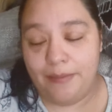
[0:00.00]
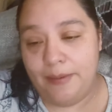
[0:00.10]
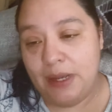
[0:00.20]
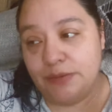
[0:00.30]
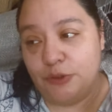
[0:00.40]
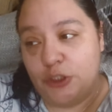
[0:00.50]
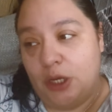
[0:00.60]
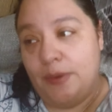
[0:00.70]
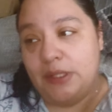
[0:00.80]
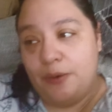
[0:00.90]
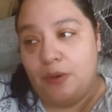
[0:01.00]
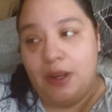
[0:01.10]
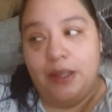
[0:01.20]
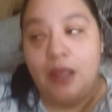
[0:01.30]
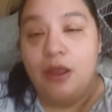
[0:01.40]
Me and my husband were just talking about that. We were
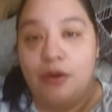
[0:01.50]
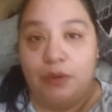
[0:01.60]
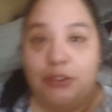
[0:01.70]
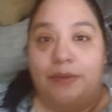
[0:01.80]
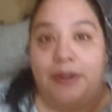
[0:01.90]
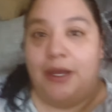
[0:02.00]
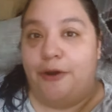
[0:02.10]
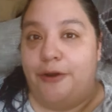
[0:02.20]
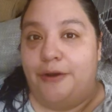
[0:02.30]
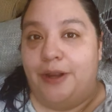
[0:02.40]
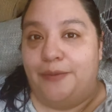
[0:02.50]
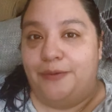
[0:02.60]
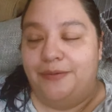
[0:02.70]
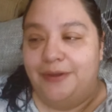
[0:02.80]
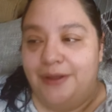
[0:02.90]
like, we should have been got our dinner table.
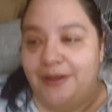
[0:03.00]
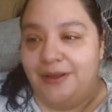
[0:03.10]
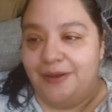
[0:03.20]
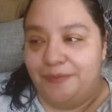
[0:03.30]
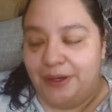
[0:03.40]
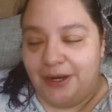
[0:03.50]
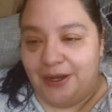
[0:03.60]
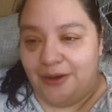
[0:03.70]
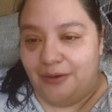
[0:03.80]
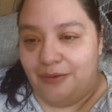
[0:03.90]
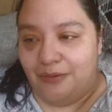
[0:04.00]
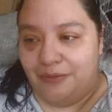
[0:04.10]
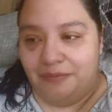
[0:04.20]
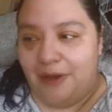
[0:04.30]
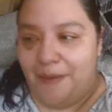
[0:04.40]
But
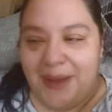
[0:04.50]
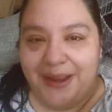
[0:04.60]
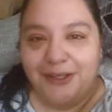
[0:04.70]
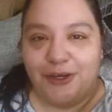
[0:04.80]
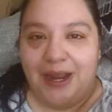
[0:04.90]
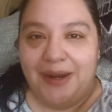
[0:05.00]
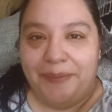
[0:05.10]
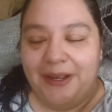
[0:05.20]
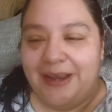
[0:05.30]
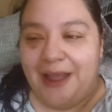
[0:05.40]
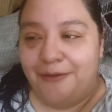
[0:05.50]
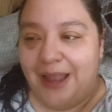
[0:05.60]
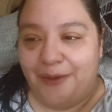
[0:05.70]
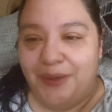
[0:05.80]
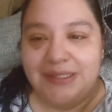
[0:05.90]
my kids are kind of big now, and
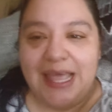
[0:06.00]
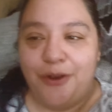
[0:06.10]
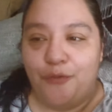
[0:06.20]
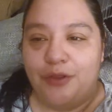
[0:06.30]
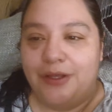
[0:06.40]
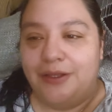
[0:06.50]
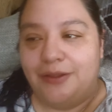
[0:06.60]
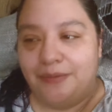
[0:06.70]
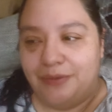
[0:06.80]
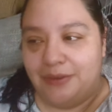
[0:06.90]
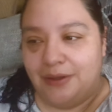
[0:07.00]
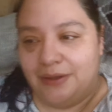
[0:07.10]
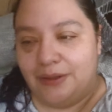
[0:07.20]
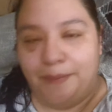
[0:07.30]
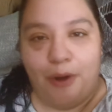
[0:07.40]
like we stand over
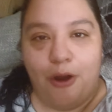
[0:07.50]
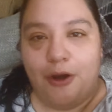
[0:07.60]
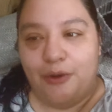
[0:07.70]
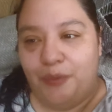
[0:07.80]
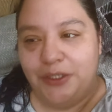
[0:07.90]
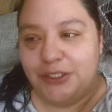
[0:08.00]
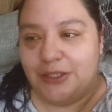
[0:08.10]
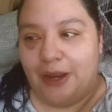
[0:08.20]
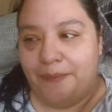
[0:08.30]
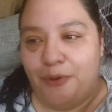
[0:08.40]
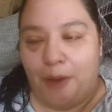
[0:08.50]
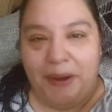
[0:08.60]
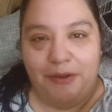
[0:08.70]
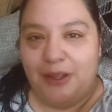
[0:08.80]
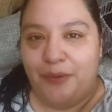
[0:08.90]
the bar and we just like put our
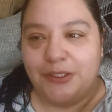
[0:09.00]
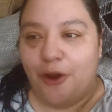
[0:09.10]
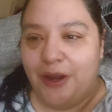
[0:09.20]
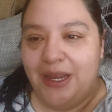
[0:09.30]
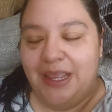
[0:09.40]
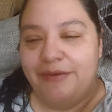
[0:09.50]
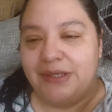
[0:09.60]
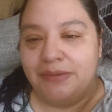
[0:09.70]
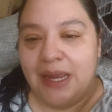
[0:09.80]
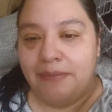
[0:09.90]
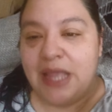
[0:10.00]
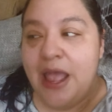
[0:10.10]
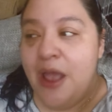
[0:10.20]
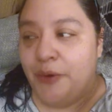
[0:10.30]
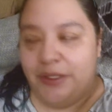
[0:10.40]
plate up there. We start eating. Even sometimes
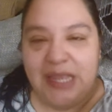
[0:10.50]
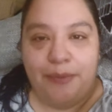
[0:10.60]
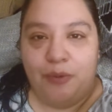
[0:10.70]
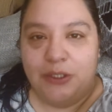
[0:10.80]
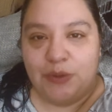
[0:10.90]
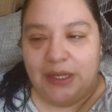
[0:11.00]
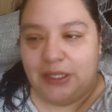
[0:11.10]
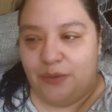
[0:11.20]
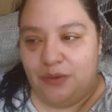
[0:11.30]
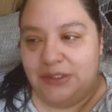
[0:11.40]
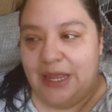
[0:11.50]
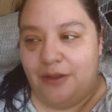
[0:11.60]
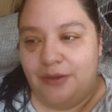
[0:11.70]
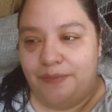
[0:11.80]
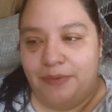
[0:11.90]
when the table was right there, we'll stand
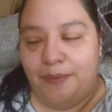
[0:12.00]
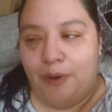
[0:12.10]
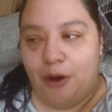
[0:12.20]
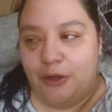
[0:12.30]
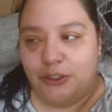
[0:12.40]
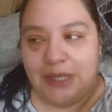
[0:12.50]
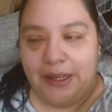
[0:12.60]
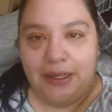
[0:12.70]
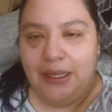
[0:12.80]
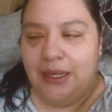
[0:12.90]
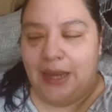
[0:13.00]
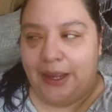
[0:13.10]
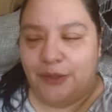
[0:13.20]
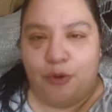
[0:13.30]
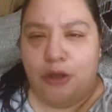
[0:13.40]
on the bar and just like eat, like,
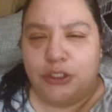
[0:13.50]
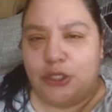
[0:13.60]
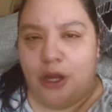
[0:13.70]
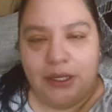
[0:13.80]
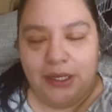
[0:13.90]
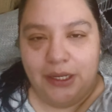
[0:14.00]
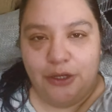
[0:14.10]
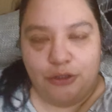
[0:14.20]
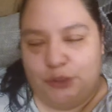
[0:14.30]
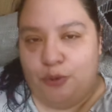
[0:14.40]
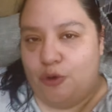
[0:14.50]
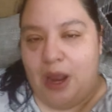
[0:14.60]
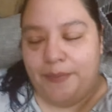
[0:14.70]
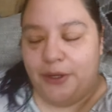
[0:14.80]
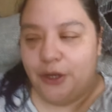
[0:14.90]
cause we're all just talking, you know, just
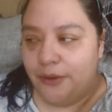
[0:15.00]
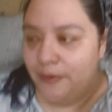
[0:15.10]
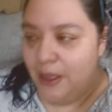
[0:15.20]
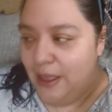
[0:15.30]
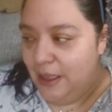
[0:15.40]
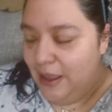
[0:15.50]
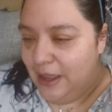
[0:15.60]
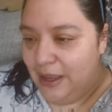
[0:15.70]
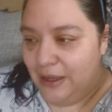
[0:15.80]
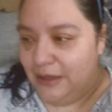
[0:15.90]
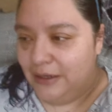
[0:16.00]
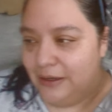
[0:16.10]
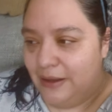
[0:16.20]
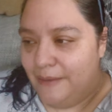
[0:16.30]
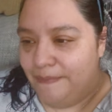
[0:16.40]
bullcrapping, you know. And
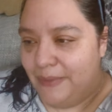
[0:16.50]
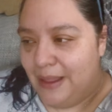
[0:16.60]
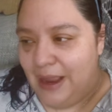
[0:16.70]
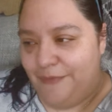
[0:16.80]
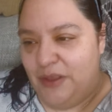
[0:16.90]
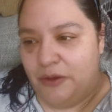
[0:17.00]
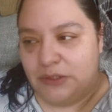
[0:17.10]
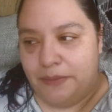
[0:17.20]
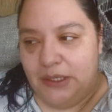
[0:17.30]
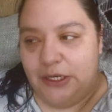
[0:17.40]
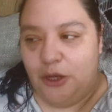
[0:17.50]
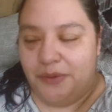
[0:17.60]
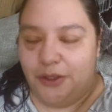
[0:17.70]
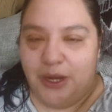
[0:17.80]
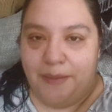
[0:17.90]
I didn't think it was a big deal. But
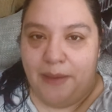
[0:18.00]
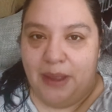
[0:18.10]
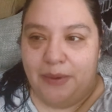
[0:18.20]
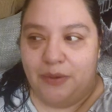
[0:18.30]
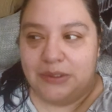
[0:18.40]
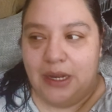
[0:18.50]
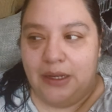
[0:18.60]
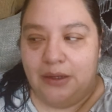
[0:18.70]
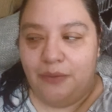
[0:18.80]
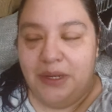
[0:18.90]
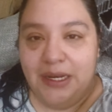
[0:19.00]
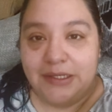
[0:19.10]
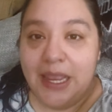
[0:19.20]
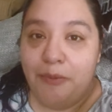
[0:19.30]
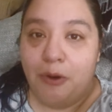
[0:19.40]
the other day, my baby was like, "We need a
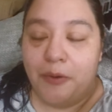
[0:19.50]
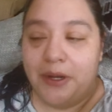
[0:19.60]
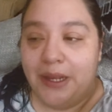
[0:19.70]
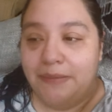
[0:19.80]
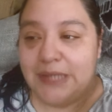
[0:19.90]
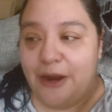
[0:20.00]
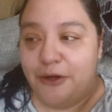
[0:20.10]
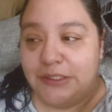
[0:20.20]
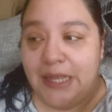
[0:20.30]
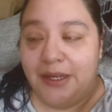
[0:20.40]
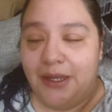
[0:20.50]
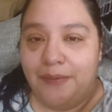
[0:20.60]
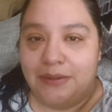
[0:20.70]
table already. I'm tired of standing up."